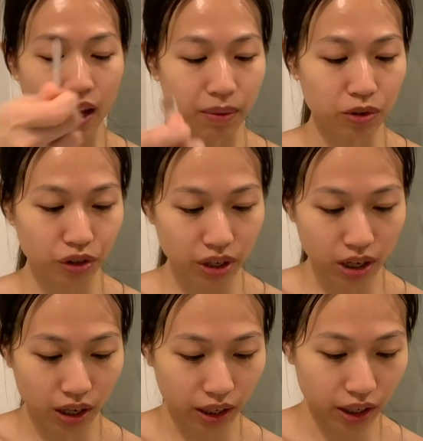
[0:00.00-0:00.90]
I'm usually
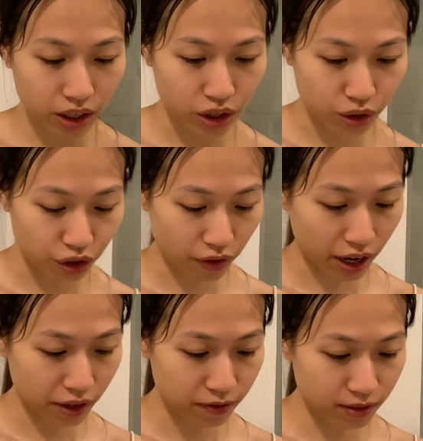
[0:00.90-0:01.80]
not like a huge
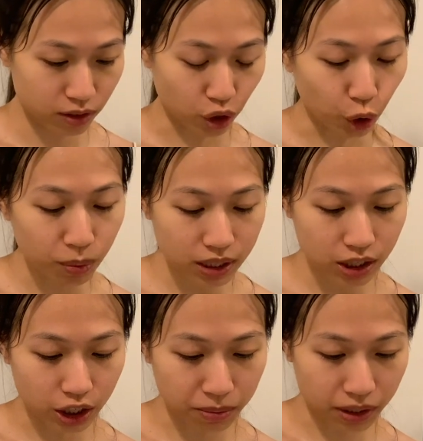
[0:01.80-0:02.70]
fan of scoops
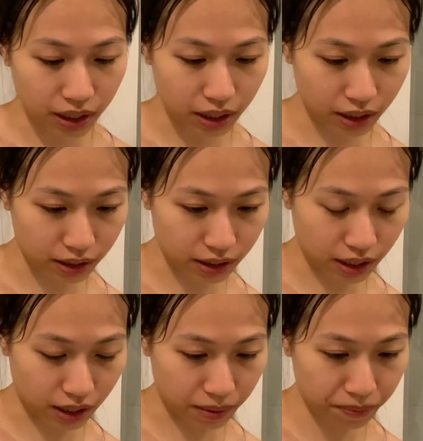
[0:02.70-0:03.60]
just because
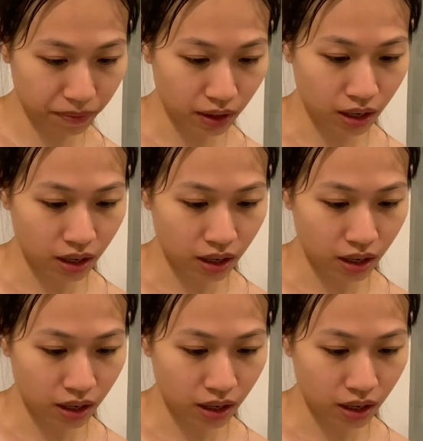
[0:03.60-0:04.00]
um,